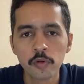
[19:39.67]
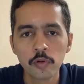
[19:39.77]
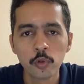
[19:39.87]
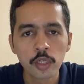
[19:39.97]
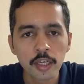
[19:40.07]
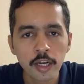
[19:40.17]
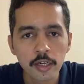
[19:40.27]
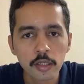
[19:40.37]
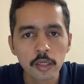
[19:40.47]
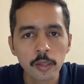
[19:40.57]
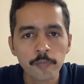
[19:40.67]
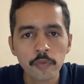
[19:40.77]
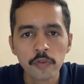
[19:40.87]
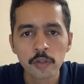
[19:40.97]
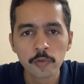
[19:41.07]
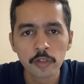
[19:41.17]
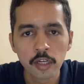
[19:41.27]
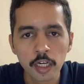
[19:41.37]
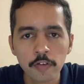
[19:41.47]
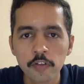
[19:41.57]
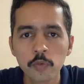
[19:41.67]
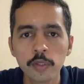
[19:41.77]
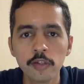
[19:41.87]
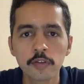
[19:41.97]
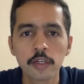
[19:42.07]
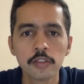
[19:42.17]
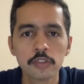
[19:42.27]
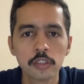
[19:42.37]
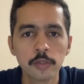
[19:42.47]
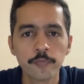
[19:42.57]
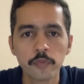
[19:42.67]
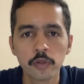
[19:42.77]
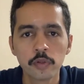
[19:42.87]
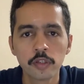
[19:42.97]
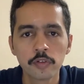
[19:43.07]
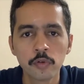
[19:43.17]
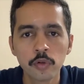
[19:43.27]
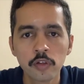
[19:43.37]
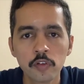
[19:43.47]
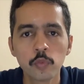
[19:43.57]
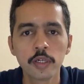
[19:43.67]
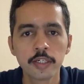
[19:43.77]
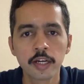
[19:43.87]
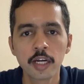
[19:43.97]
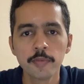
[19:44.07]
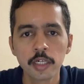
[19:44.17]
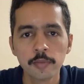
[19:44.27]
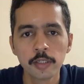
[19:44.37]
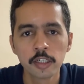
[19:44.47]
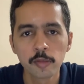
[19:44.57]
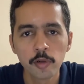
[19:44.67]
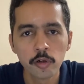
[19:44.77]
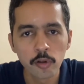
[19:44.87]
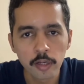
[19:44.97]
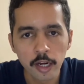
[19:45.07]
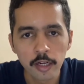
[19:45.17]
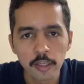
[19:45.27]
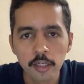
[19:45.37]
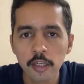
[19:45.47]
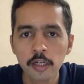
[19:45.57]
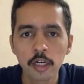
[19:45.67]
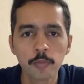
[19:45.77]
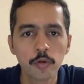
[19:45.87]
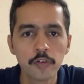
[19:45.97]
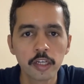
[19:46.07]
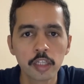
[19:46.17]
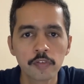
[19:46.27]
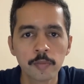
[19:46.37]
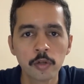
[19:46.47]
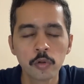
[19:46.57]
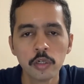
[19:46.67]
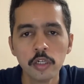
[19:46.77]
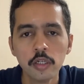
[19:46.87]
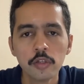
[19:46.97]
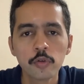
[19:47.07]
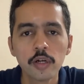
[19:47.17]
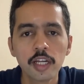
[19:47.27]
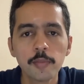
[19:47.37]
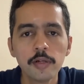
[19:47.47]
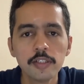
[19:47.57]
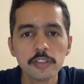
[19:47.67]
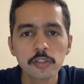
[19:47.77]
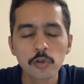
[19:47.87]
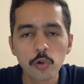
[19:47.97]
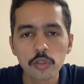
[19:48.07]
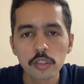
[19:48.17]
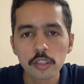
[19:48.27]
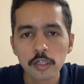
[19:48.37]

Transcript: looking at some of the drivers that we discussed, there's no reason why it can't become a $100 billion category a couple of decades from now. So a double-digit growth